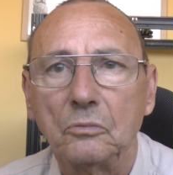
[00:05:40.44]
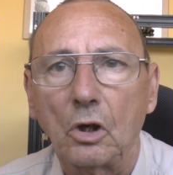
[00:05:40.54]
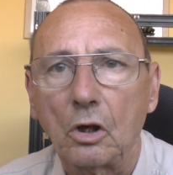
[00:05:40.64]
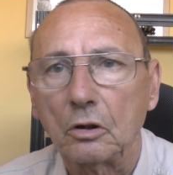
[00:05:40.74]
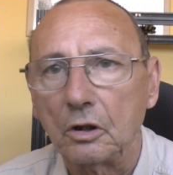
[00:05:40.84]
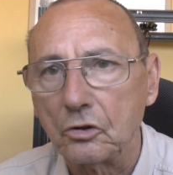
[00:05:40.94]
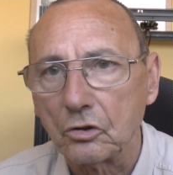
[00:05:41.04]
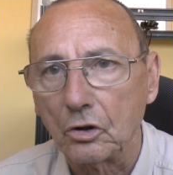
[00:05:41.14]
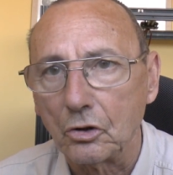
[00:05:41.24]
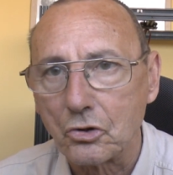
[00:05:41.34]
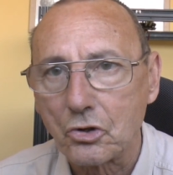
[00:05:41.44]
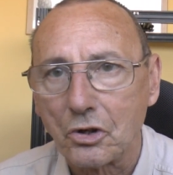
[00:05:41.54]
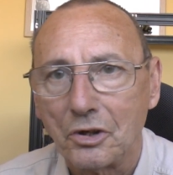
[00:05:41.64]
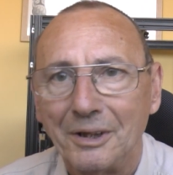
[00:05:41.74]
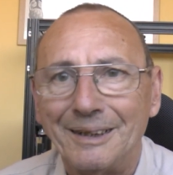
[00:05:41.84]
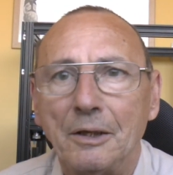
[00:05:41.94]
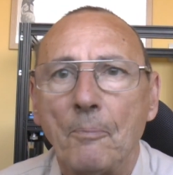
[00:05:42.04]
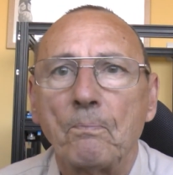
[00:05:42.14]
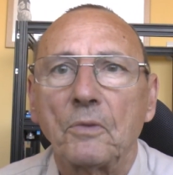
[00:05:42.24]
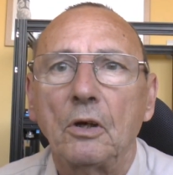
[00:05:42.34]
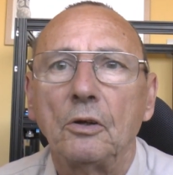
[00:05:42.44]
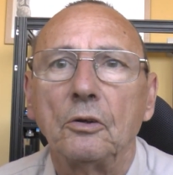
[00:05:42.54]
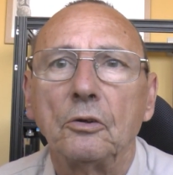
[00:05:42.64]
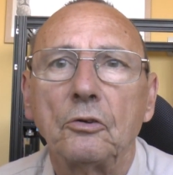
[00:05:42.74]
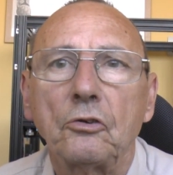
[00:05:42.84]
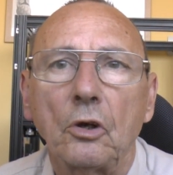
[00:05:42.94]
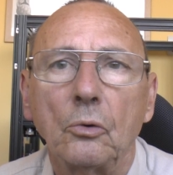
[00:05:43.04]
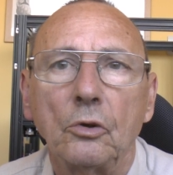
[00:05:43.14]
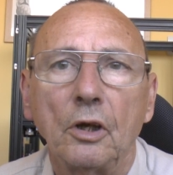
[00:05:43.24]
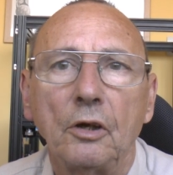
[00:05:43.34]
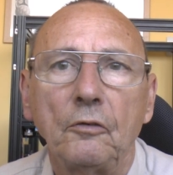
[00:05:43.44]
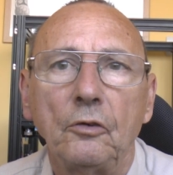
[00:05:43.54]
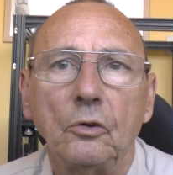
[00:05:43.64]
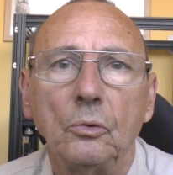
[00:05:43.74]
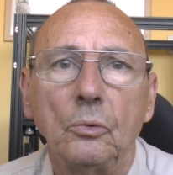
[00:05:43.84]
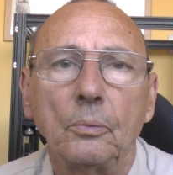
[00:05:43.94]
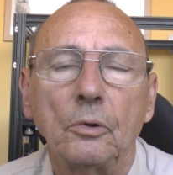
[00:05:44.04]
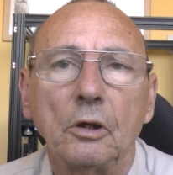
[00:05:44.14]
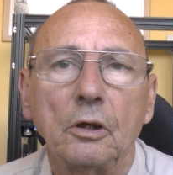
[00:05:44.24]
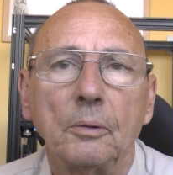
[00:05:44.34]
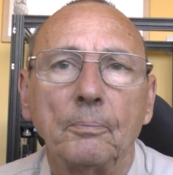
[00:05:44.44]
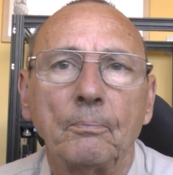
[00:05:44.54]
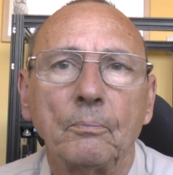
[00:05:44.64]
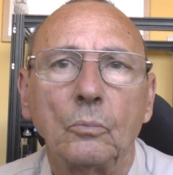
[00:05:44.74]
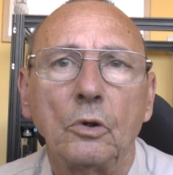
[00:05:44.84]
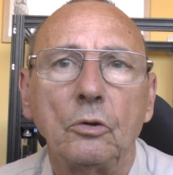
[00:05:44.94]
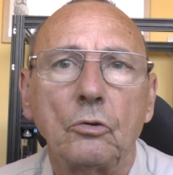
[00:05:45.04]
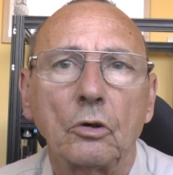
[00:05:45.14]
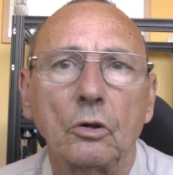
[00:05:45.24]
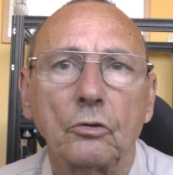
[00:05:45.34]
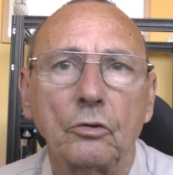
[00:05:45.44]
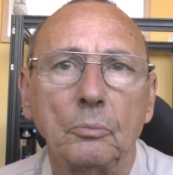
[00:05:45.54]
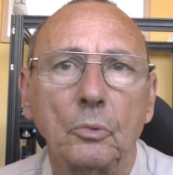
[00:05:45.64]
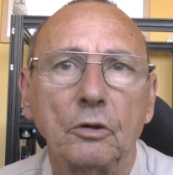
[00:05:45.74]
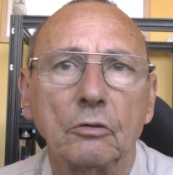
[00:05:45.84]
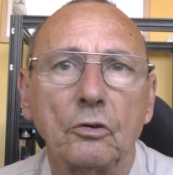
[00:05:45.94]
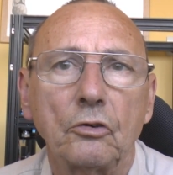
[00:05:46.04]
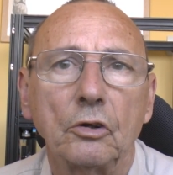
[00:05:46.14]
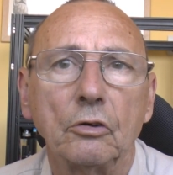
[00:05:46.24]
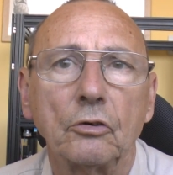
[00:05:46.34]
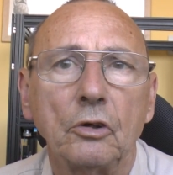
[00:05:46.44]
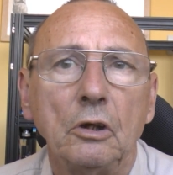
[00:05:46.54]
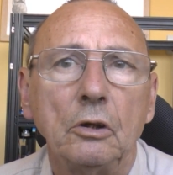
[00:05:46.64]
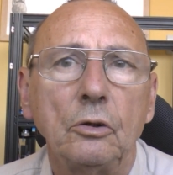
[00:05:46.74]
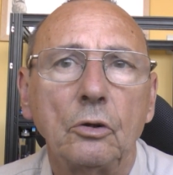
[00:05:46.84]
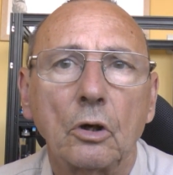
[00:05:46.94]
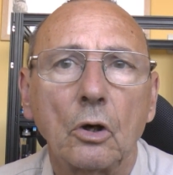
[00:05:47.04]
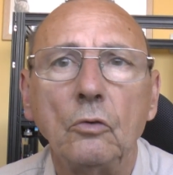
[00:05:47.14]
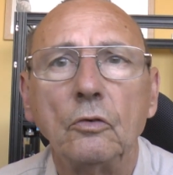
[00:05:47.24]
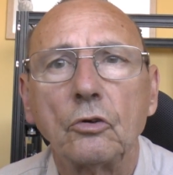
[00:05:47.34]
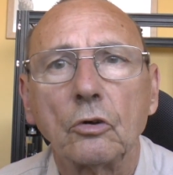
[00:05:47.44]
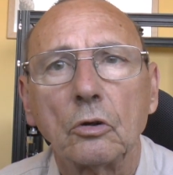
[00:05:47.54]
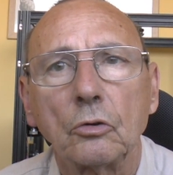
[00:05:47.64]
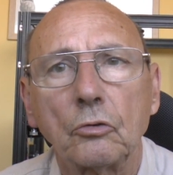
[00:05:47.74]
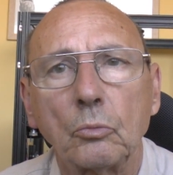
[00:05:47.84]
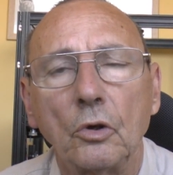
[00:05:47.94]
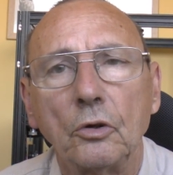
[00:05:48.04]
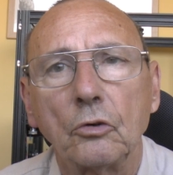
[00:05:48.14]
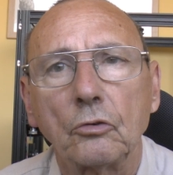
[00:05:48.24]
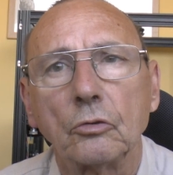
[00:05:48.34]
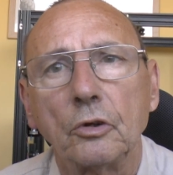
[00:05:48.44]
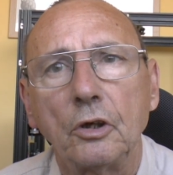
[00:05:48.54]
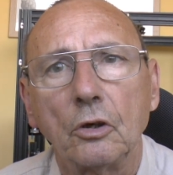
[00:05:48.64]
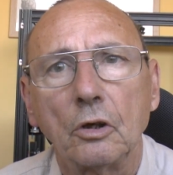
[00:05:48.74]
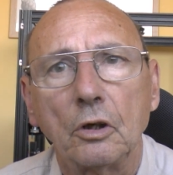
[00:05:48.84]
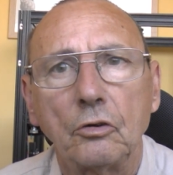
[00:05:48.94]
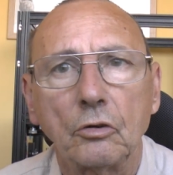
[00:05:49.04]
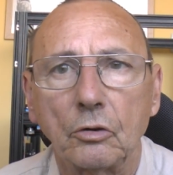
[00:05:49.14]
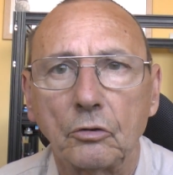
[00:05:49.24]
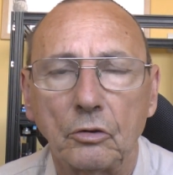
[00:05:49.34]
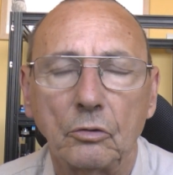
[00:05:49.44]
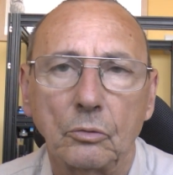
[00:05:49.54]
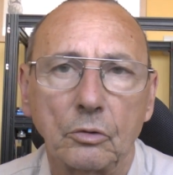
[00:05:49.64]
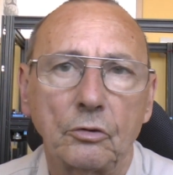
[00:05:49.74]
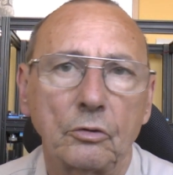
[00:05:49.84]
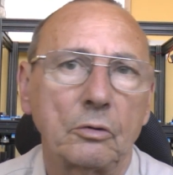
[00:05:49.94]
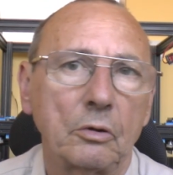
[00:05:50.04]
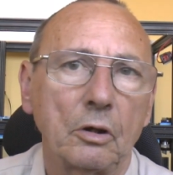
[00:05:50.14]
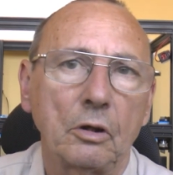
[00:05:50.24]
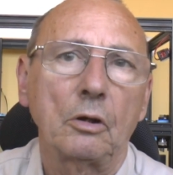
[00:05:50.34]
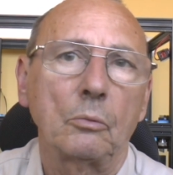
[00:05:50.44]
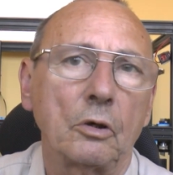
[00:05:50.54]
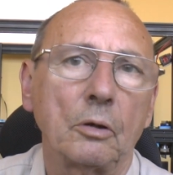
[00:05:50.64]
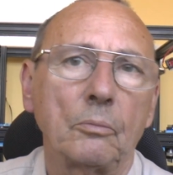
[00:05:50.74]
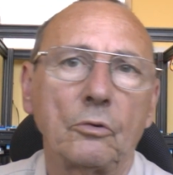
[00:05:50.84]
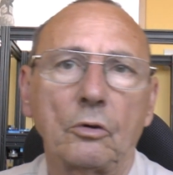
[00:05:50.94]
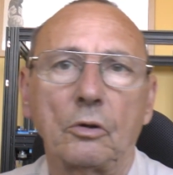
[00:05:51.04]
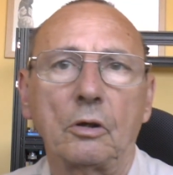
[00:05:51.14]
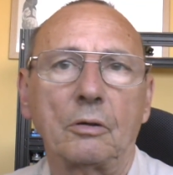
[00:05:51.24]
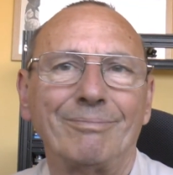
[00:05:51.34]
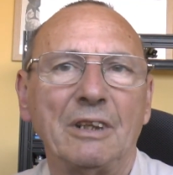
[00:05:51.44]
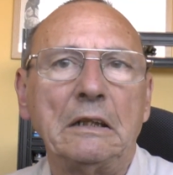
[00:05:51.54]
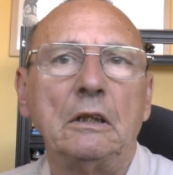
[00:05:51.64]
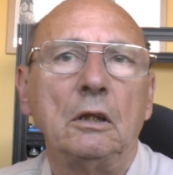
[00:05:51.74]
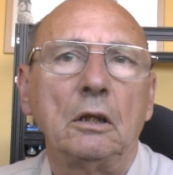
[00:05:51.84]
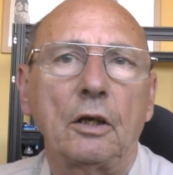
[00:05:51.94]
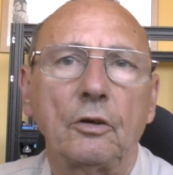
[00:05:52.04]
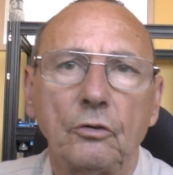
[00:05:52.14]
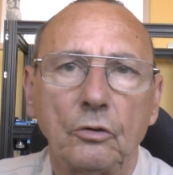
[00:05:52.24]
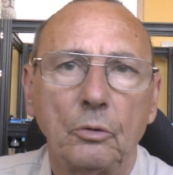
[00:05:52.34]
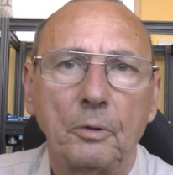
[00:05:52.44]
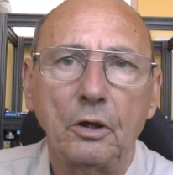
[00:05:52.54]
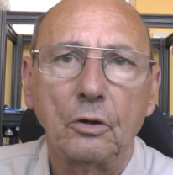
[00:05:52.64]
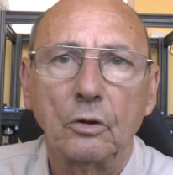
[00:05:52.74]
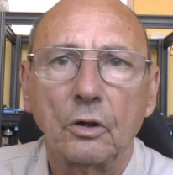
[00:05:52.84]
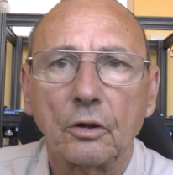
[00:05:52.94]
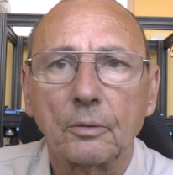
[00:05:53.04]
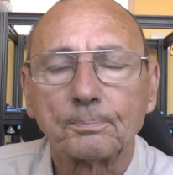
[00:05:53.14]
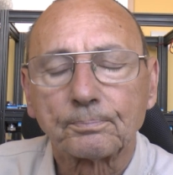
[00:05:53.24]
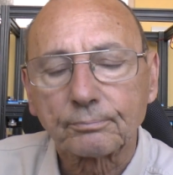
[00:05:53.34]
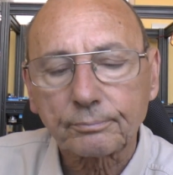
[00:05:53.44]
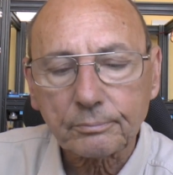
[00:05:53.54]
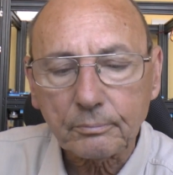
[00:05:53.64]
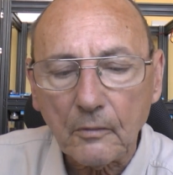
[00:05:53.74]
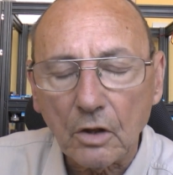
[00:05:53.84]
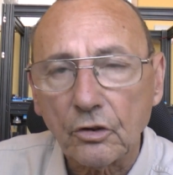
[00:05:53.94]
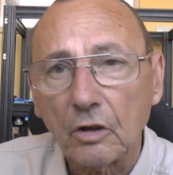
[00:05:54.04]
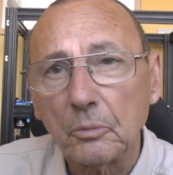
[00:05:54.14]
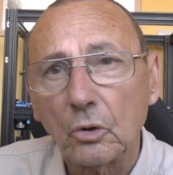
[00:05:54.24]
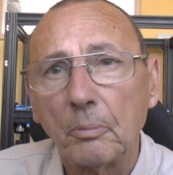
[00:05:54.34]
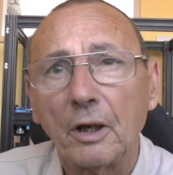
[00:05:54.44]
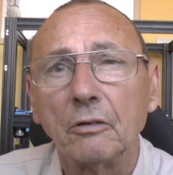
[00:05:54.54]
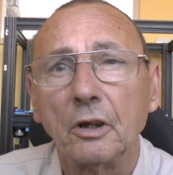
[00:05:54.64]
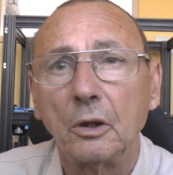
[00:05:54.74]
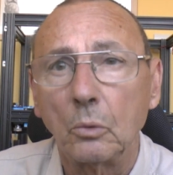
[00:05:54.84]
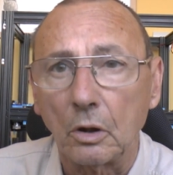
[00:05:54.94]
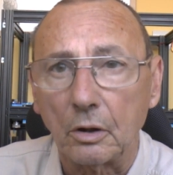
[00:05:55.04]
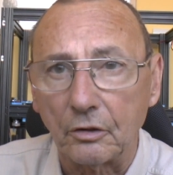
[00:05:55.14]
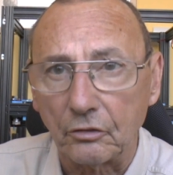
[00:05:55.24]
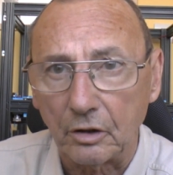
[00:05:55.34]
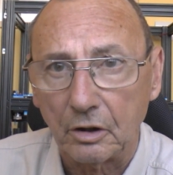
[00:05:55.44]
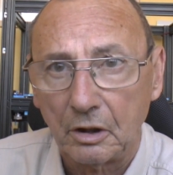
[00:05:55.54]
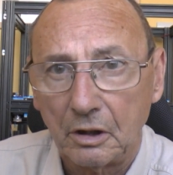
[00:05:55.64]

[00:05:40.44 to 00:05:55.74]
hardly charged and so then if you um, when you charge them when they're in series you can overcharge one that's already highly charged in order to get the other one up and something. That doesn't do them any good either. So I bought a battery equaliser